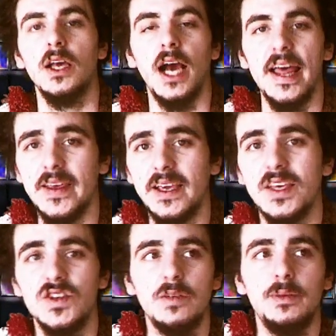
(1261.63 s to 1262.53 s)
I think he
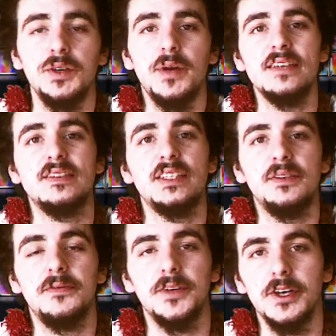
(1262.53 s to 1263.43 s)
should be arrested
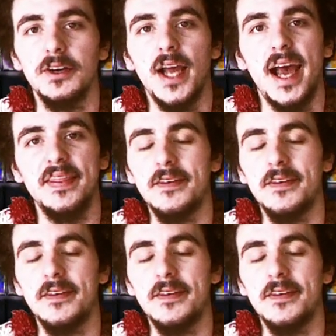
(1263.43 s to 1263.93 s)
for, at